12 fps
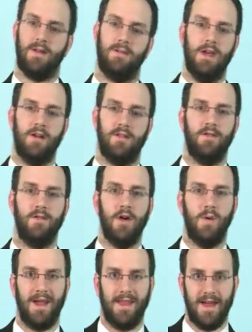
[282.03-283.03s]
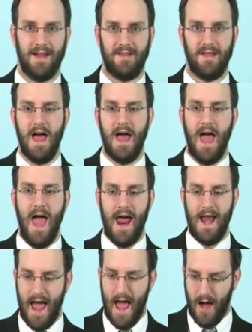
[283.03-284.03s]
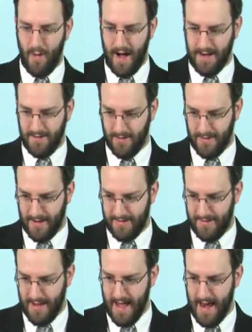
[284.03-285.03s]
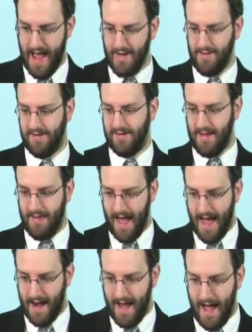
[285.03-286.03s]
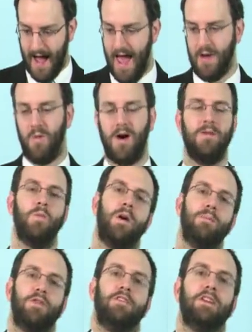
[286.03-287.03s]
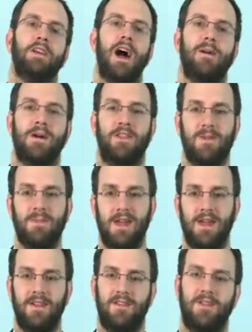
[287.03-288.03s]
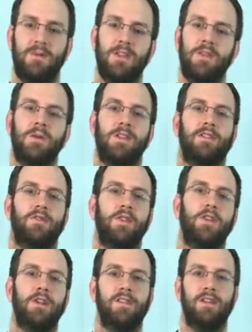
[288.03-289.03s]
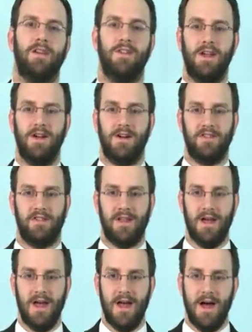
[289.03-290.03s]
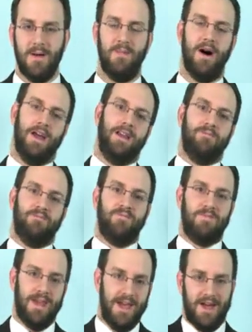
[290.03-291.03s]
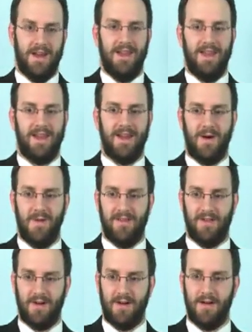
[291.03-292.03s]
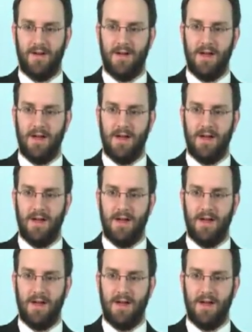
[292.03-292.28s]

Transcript: years of doing this, and how I do this. And having said that, I had one person comment to me, he's been doing this for 37 years, but he can always learn